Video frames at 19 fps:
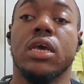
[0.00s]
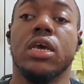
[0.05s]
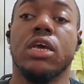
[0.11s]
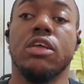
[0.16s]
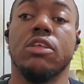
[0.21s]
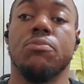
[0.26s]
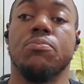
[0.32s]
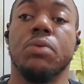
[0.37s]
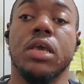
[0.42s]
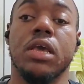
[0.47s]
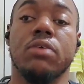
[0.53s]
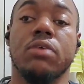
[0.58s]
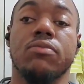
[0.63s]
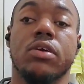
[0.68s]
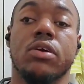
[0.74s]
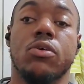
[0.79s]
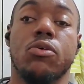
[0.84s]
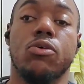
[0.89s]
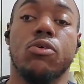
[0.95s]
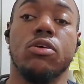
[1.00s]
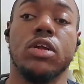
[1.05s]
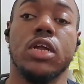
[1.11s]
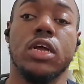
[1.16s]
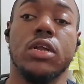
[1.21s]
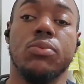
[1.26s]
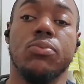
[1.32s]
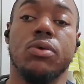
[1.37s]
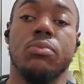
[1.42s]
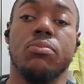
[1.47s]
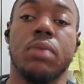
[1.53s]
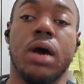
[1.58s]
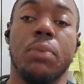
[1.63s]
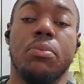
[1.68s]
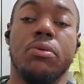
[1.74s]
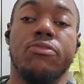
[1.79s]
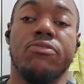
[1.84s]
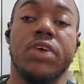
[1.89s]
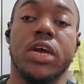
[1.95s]
is being recorded with
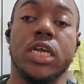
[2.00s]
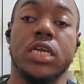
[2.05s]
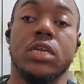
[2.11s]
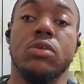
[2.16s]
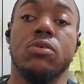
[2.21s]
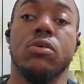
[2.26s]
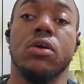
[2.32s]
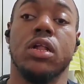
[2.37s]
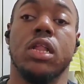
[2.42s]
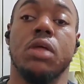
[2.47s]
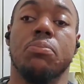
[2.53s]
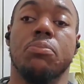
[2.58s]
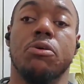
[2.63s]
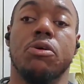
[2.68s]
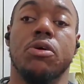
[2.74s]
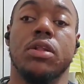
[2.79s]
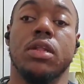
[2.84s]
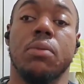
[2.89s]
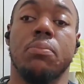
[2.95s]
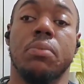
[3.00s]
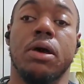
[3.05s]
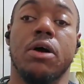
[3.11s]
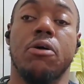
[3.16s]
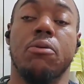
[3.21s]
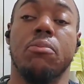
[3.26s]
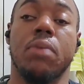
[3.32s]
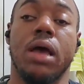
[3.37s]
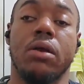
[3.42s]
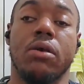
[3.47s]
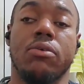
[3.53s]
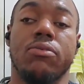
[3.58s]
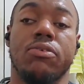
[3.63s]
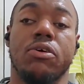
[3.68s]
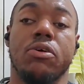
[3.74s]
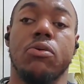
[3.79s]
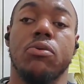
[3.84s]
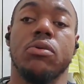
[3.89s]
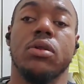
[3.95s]
my professional clip-on lapel
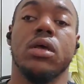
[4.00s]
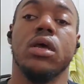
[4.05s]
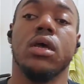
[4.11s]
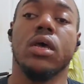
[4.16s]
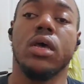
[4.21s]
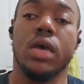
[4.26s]
microphone,